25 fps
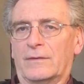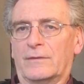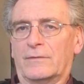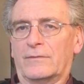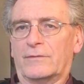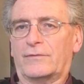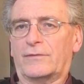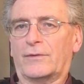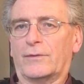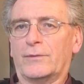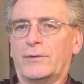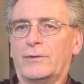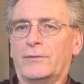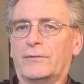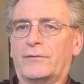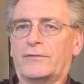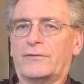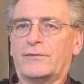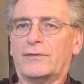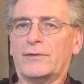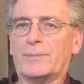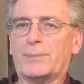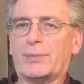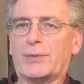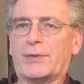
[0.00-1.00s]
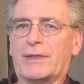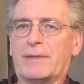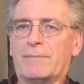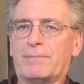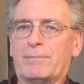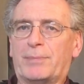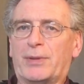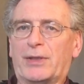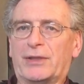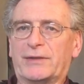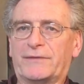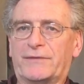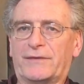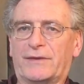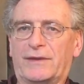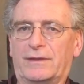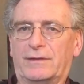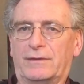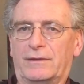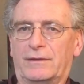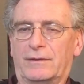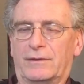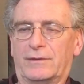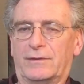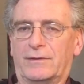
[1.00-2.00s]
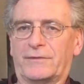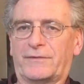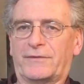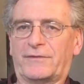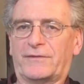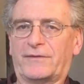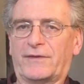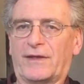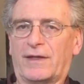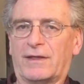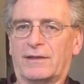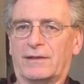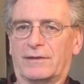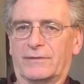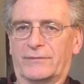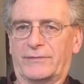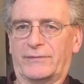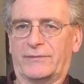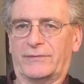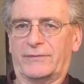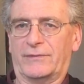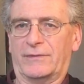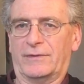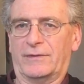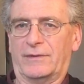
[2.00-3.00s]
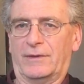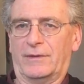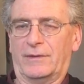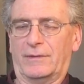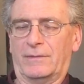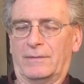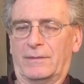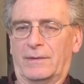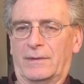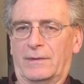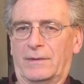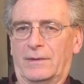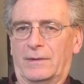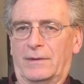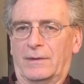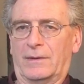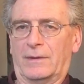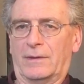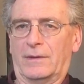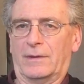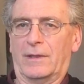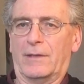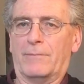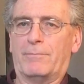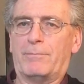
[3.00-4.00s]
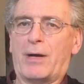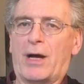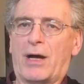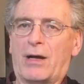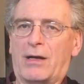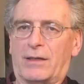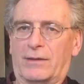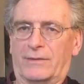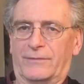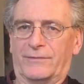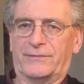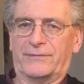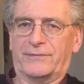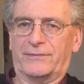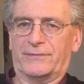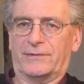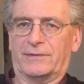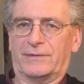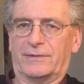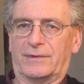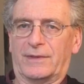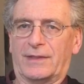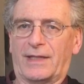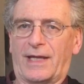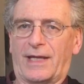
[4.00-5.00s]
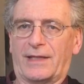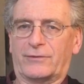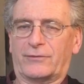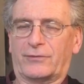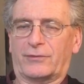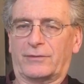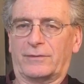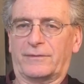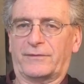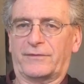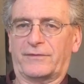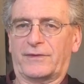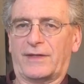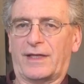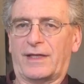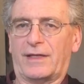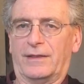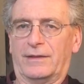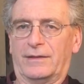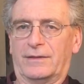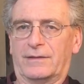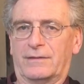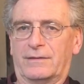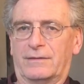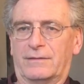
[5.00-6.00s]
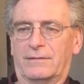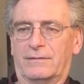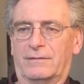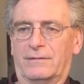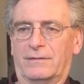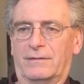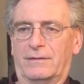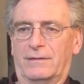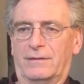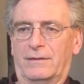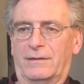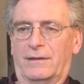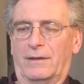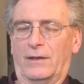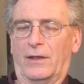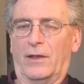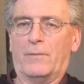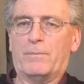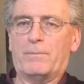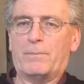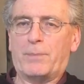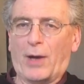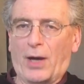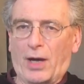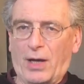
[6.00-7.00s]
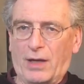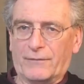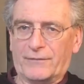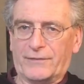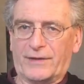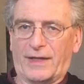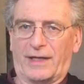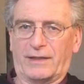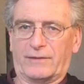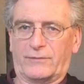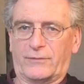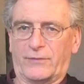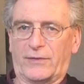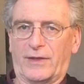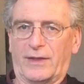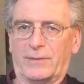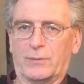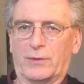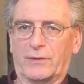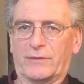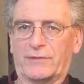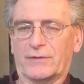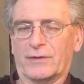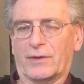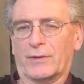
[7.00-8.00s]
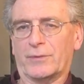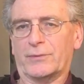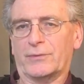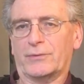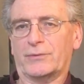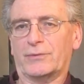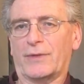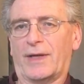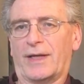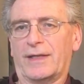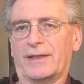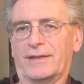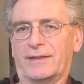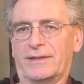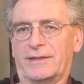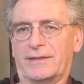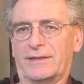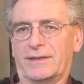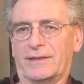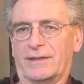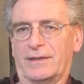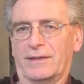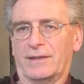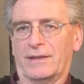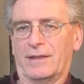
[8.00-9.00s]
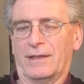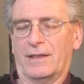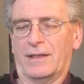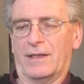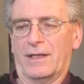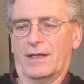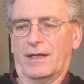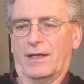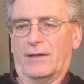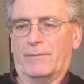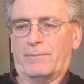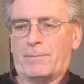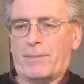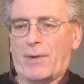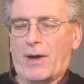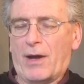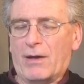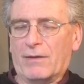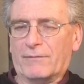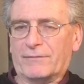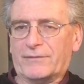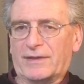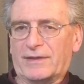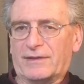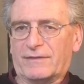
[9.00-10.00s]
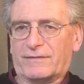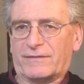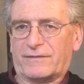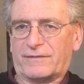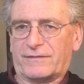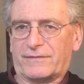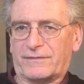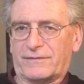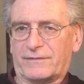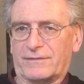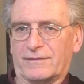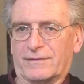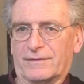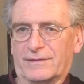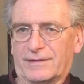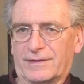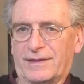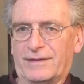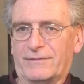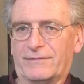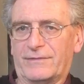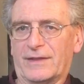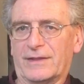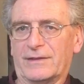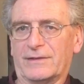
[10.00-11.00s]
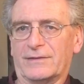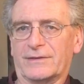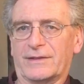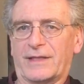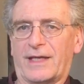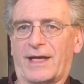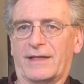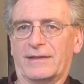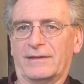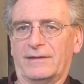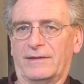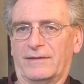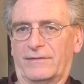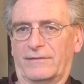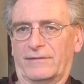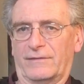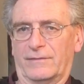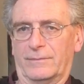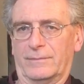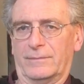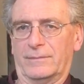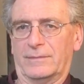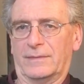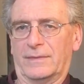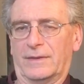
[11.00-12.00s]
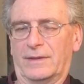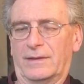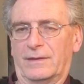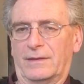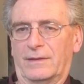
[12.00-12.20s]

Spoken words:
So you're superimposing yourself above the natural state, above that famous non-duality, above this living organism.